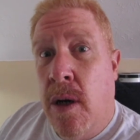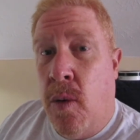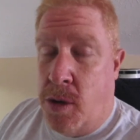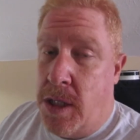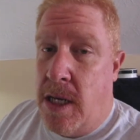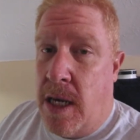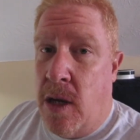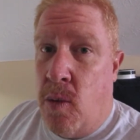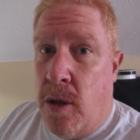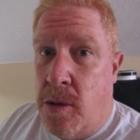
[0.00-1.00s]
we'll see you
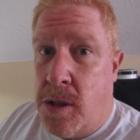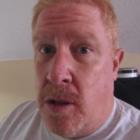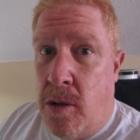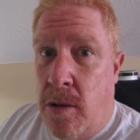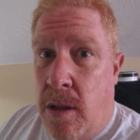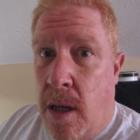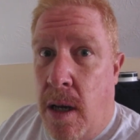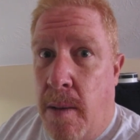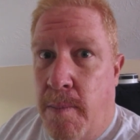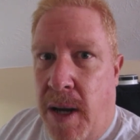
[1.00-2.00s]
again real soon.
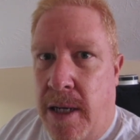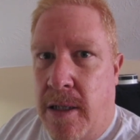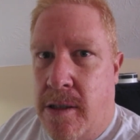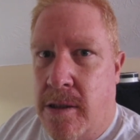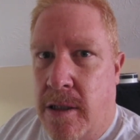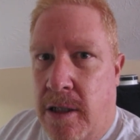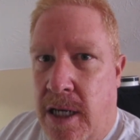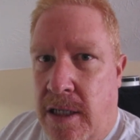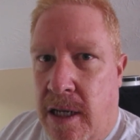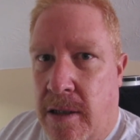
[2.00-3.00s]
Pay attention to the
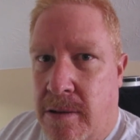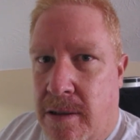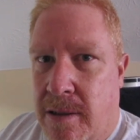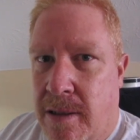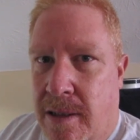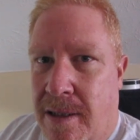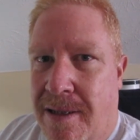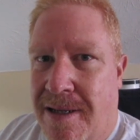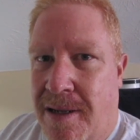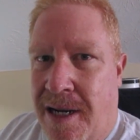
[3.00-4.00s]
details.
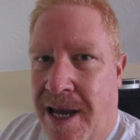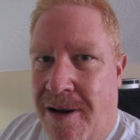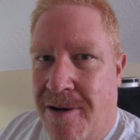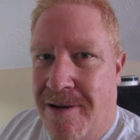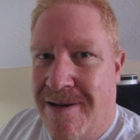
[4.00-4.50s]
Later.